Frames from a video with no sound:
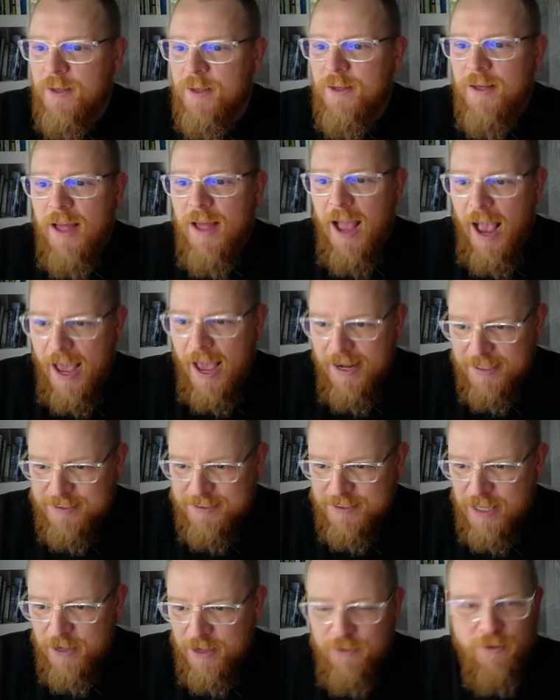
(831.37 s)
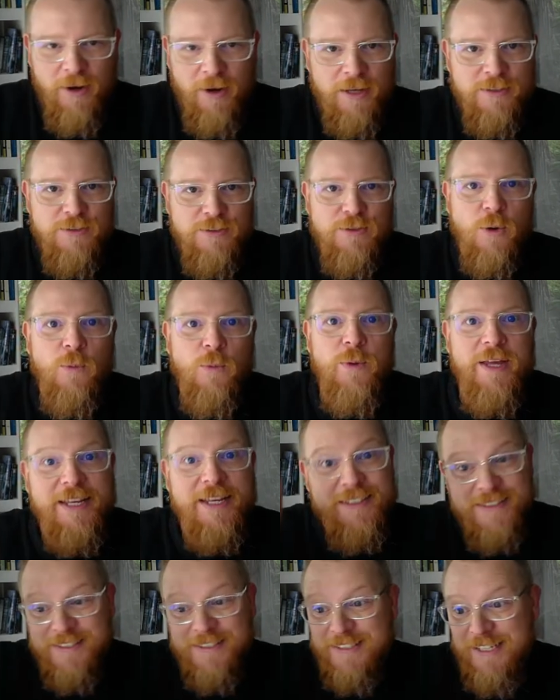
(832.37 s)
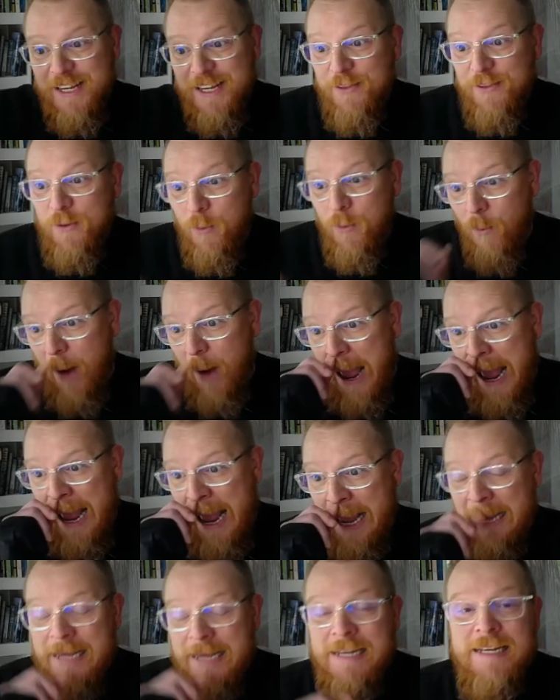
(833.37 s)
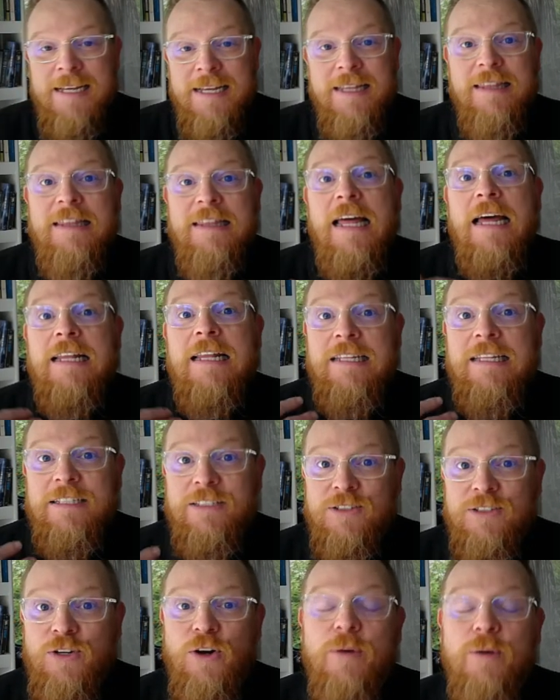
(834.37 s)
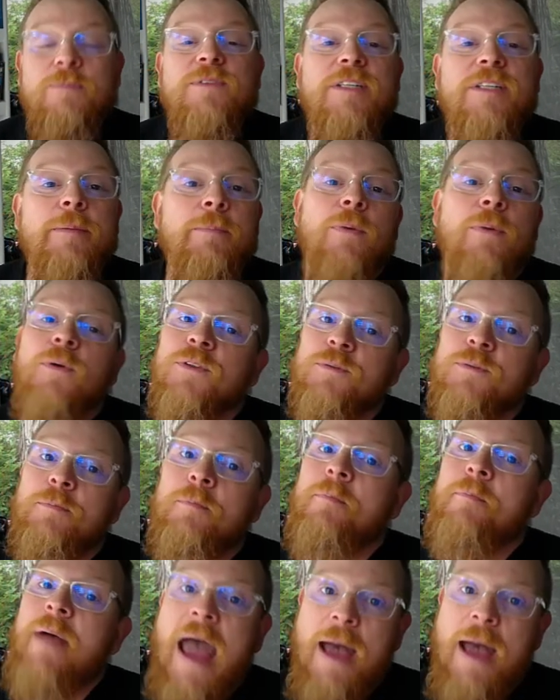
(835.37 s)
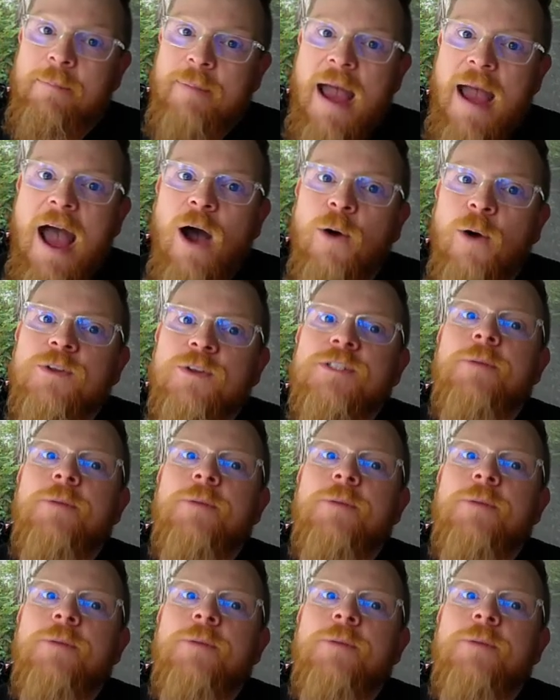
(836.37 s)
and etc. So we can see the way that these term symbols map out